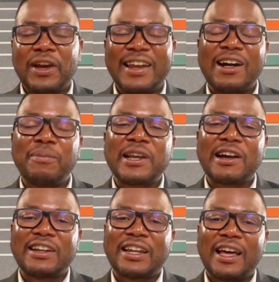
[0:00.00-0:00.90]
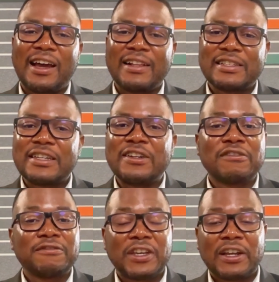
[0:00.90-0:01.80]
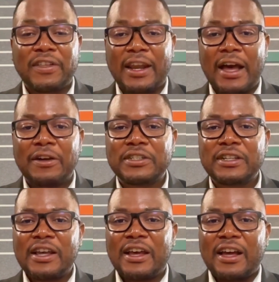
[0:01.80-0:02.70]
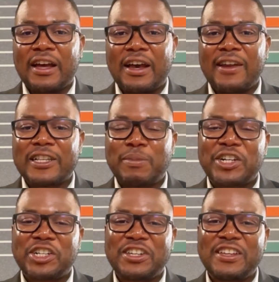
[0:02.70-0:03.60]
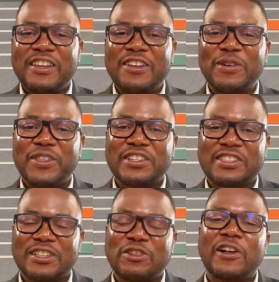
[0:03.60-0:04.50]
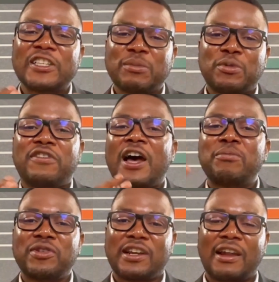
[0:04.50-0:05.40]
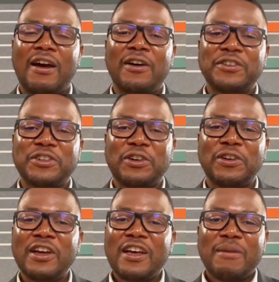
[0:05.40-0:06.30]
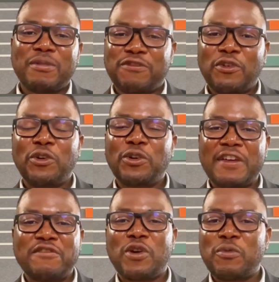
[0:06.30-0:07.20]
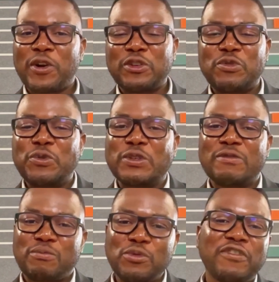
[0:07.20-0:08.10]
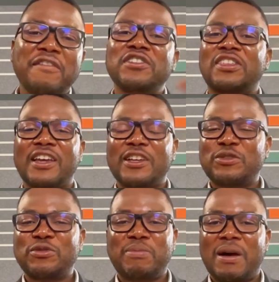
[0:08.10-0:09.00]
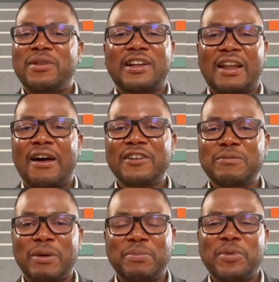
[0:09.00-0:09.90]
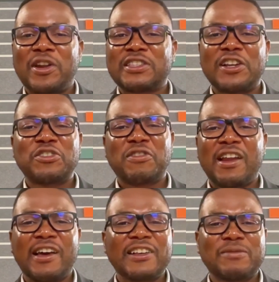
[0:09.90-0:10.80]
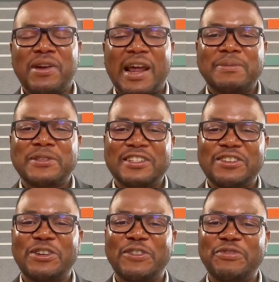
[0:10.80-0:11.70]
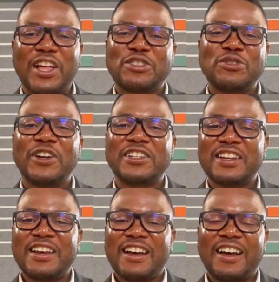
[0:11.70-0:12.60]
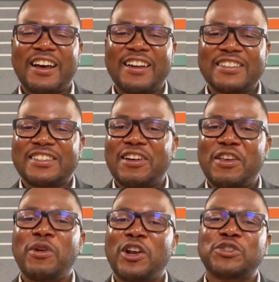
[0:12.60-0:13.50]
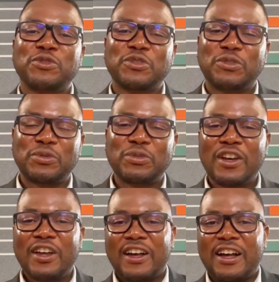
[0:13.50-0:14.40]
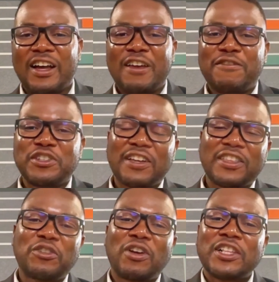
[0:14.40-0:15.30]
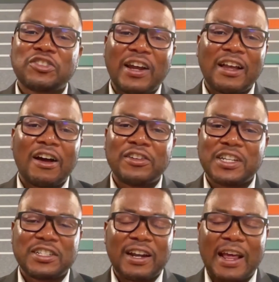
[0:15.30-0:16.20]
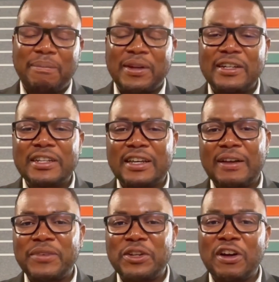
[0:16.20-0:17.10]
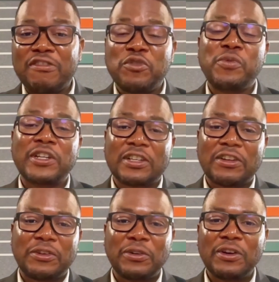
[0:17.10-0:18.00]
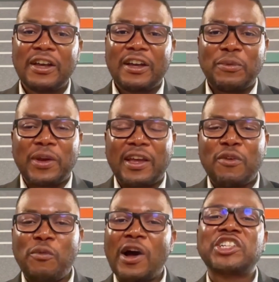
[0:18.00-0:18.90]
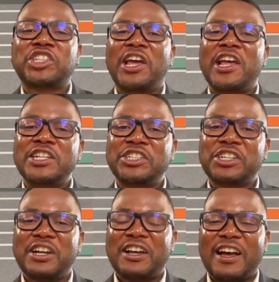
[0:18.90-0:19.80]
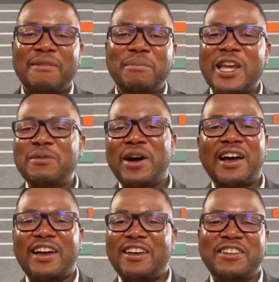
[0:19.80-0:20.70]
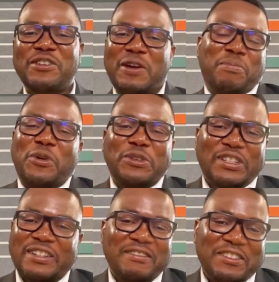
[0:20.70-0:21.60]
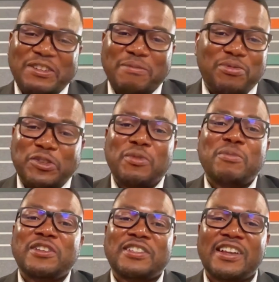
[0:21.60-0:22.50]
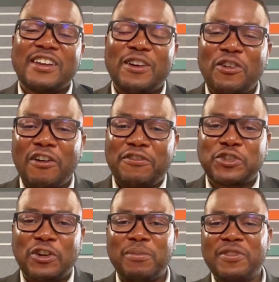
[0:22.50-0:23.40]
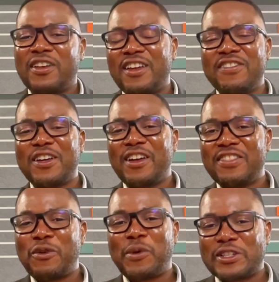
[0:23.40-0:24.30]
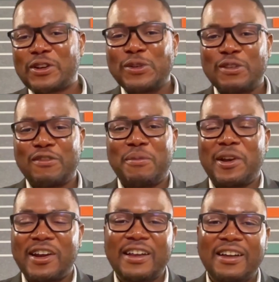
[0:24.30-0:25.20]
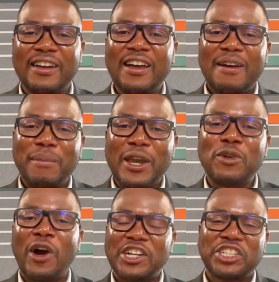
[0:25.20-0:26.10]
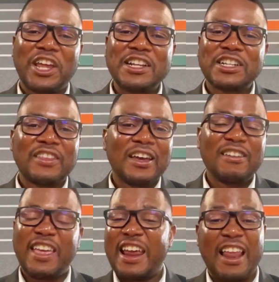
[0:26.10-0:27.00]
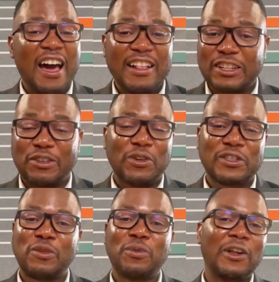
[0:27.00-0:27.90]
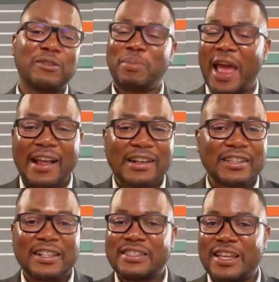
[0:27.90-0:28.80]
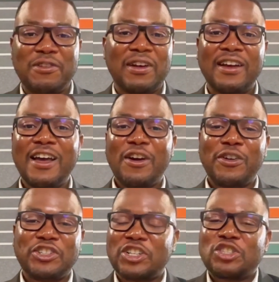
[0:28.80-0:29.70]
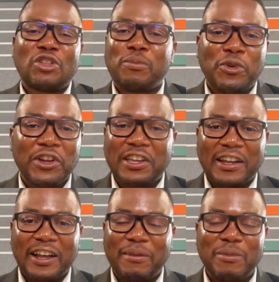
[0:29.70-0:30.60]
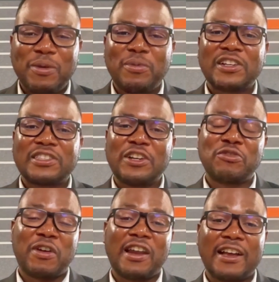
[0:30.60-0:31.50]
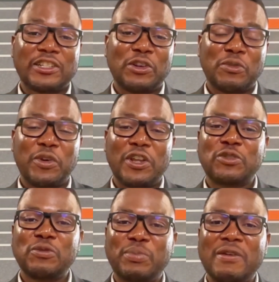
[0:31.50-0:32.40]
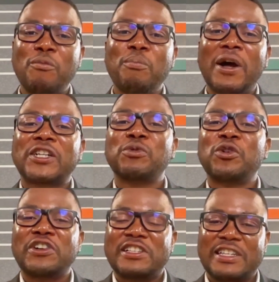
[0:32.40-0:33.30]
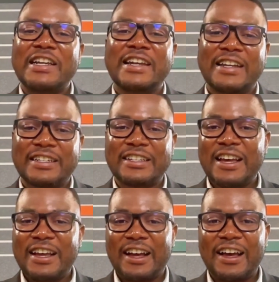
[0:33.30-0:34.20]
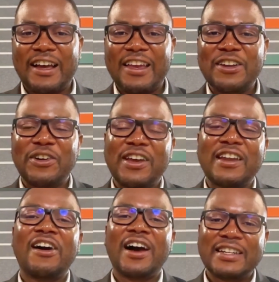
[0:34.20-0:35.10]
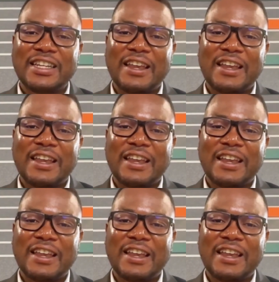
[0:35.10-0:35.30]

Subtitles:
know, and helping our clients, you know, figure that out, and especially, you know, this concept of hybrid cloud, you know. Before, everyone wanted to move everything into public cloud, but people are starting to realize perhaps, you know, that's not necessarily what I should do. If you take the CrowdStrike outage that happened, you know, a few weeks ago, where one change made by, you know, a person, you know, presumably sitting in a coffee shop in the West Coast of America, made one change, and then airlines across the world, banks, etc., just stopped working. I mean, people are starting to realize, look, we need to be much more resilient, you know, in our IT